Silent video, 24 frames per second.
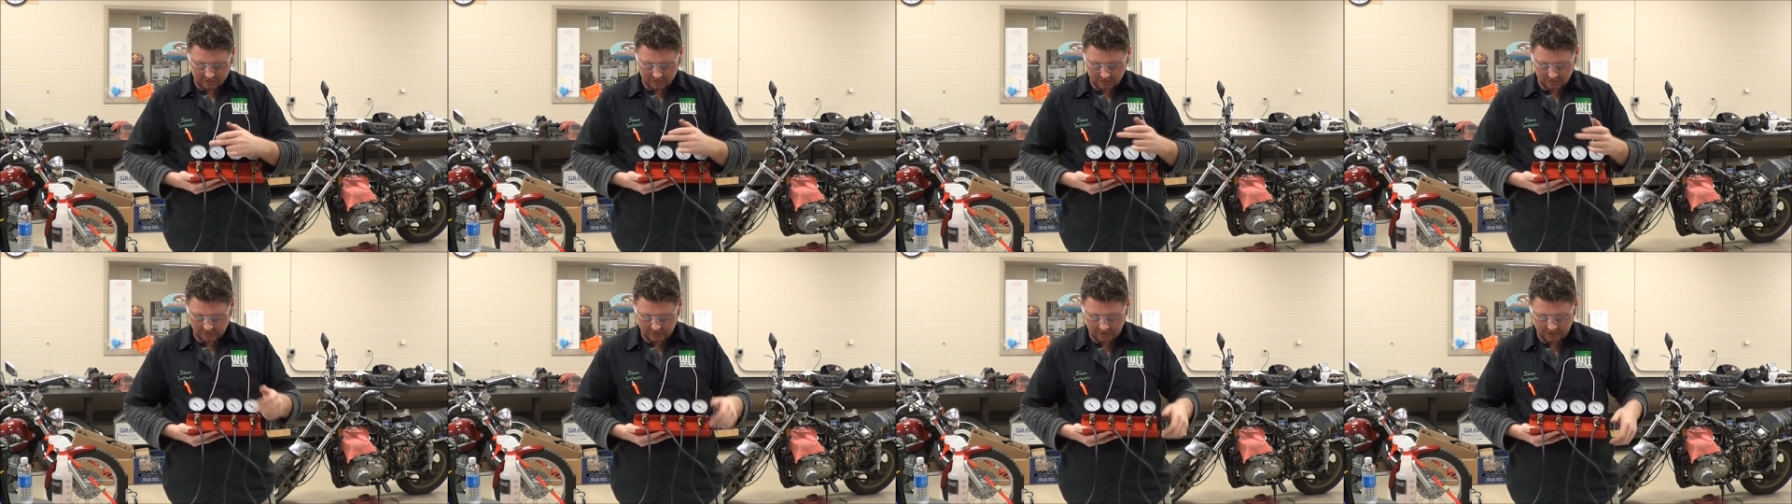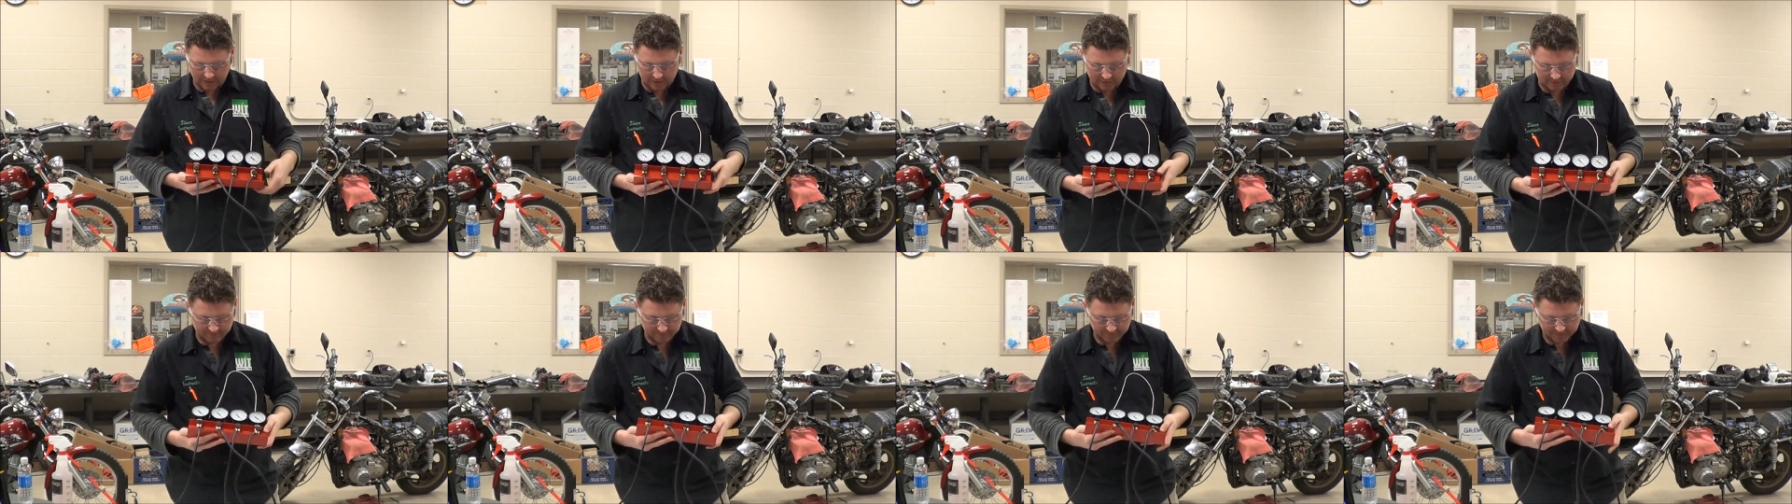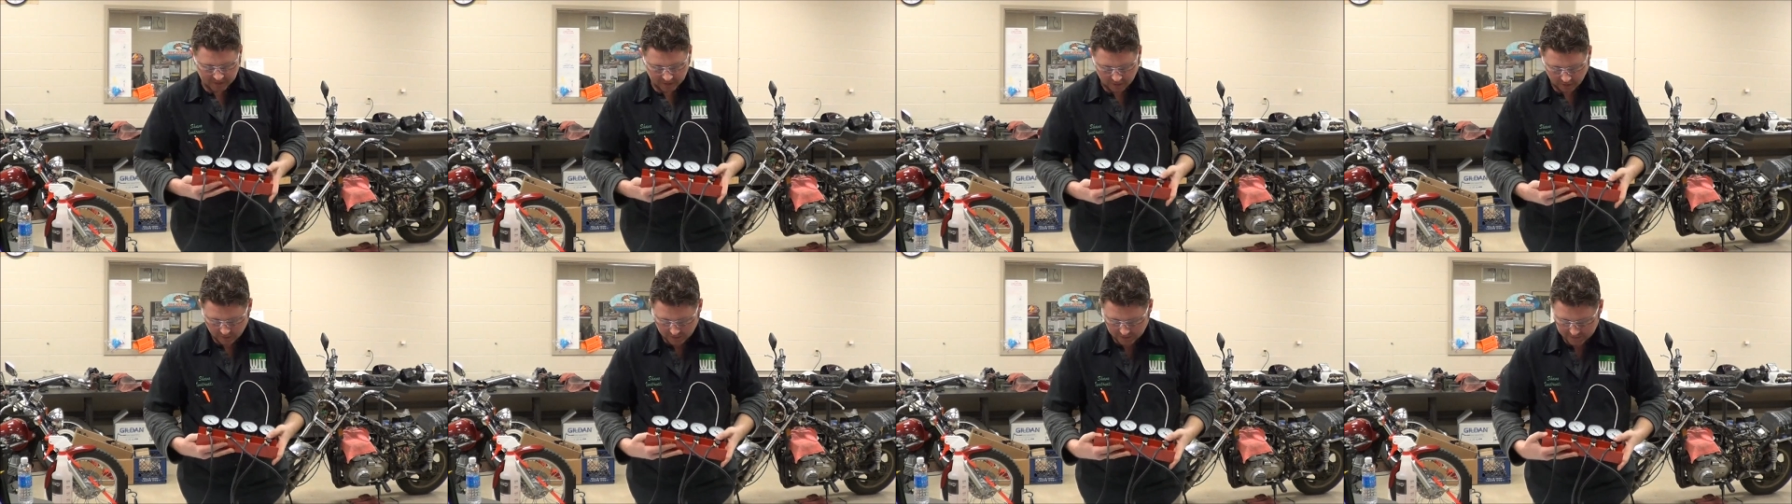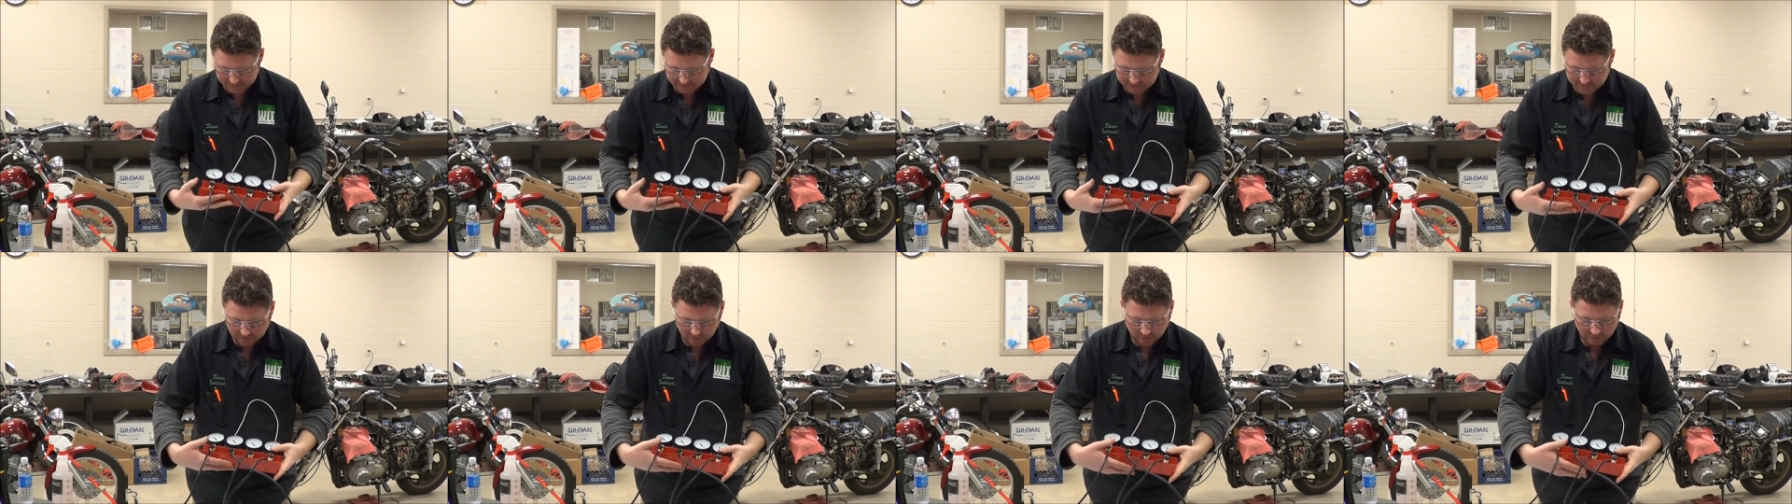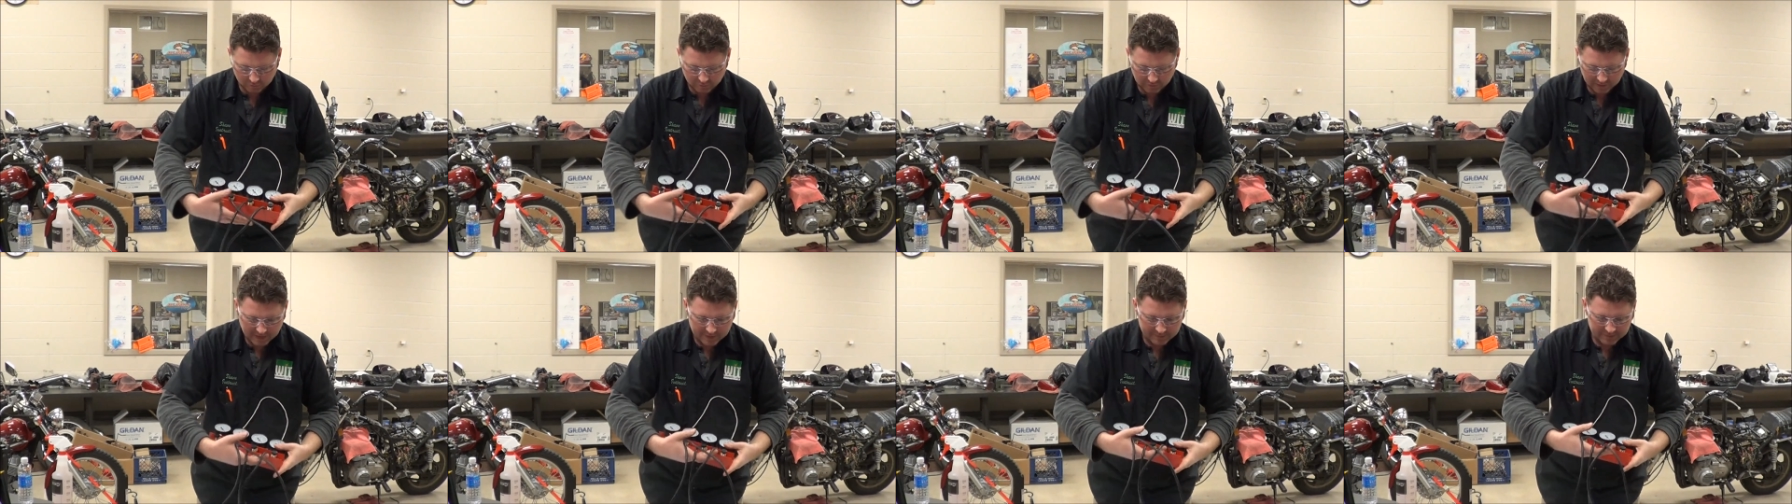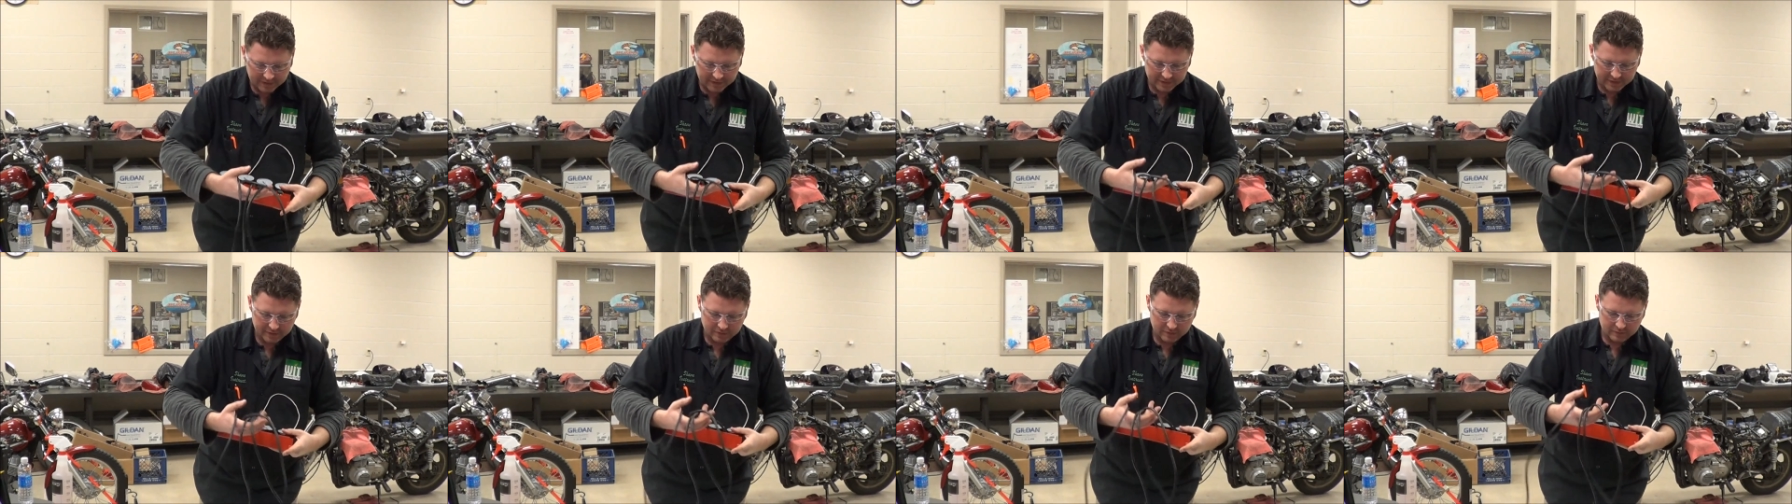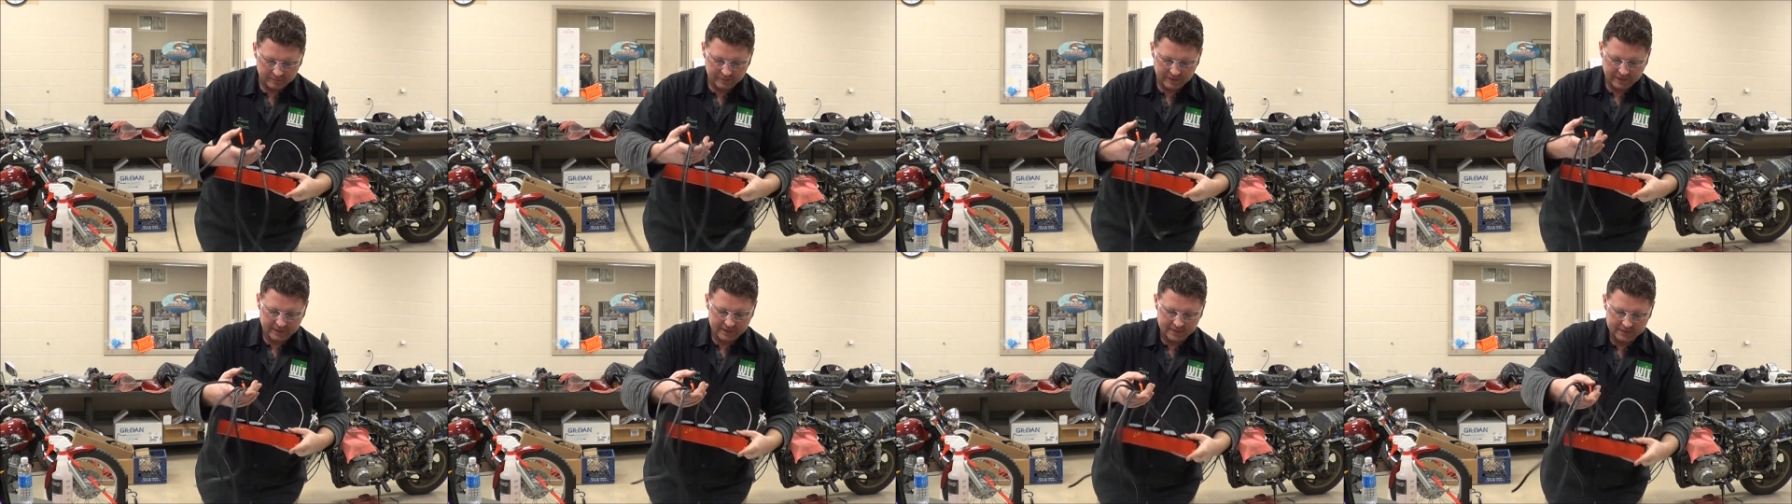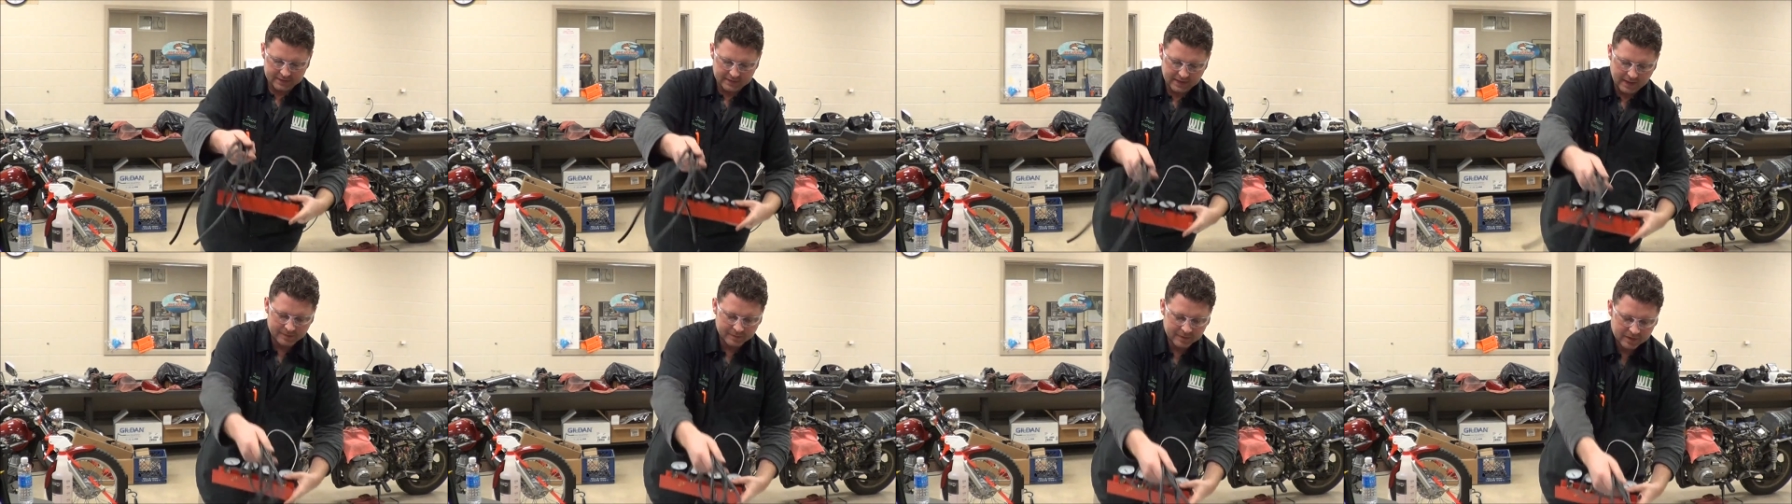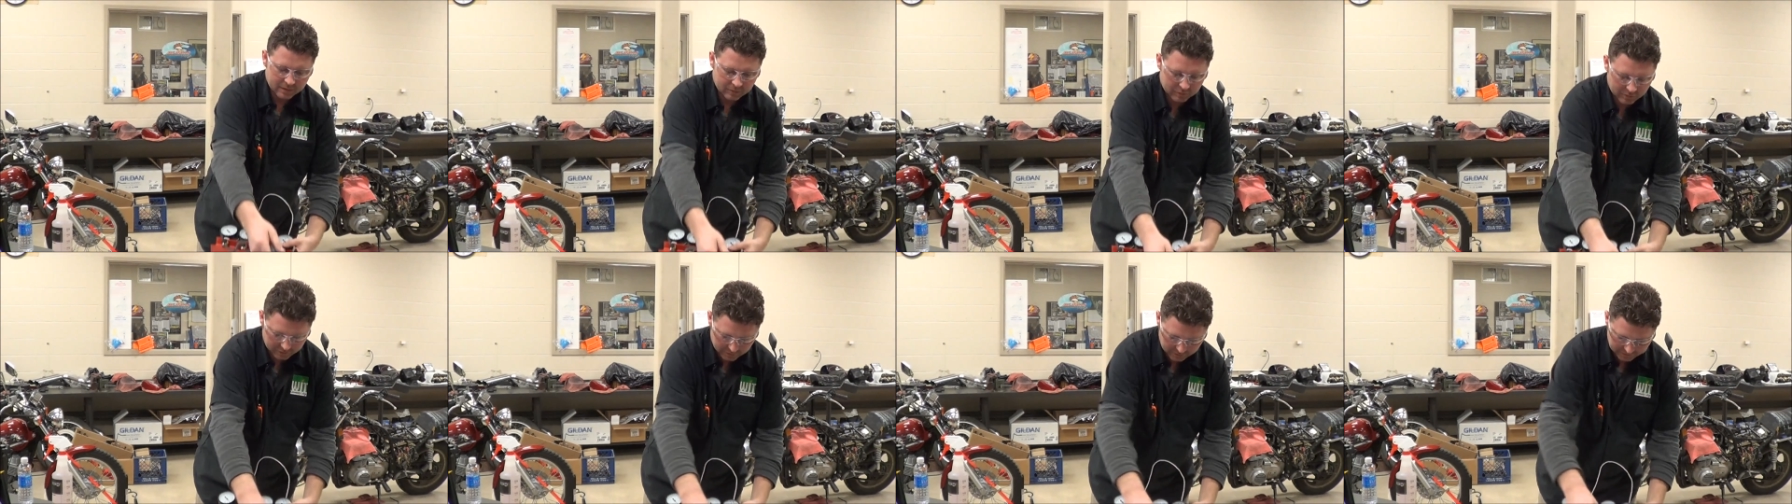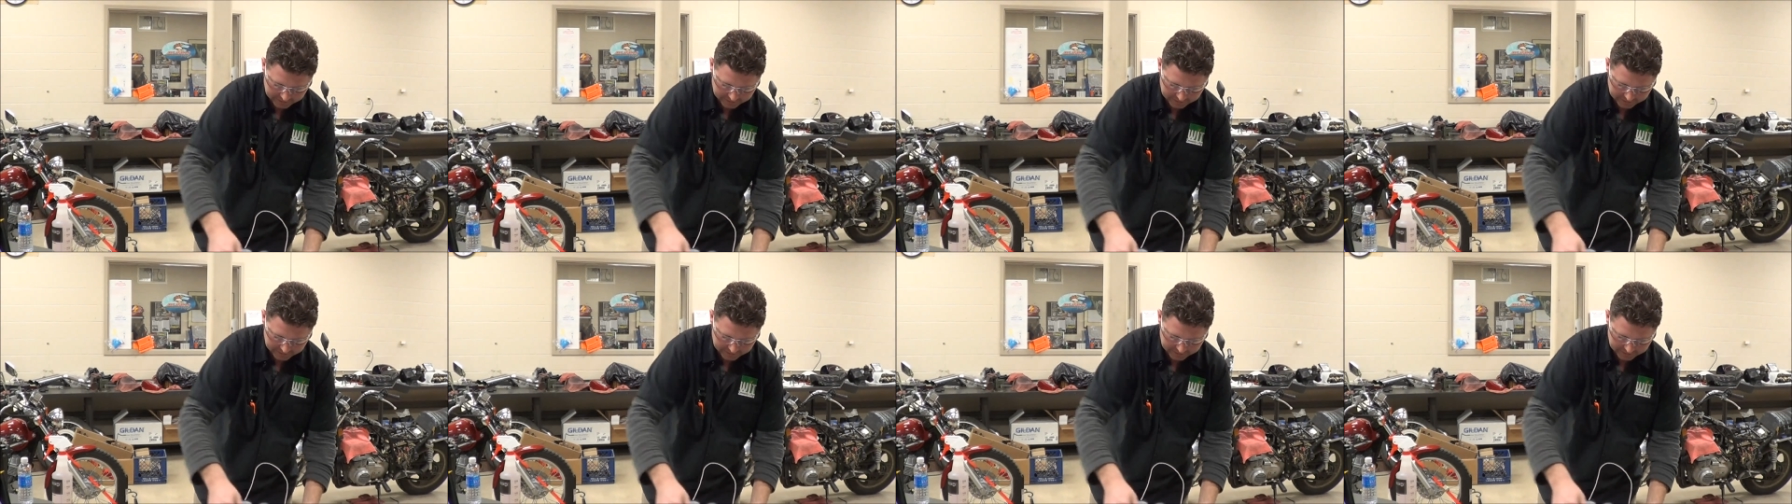Okay. All right, so what I'm going to do is I'm going to ruin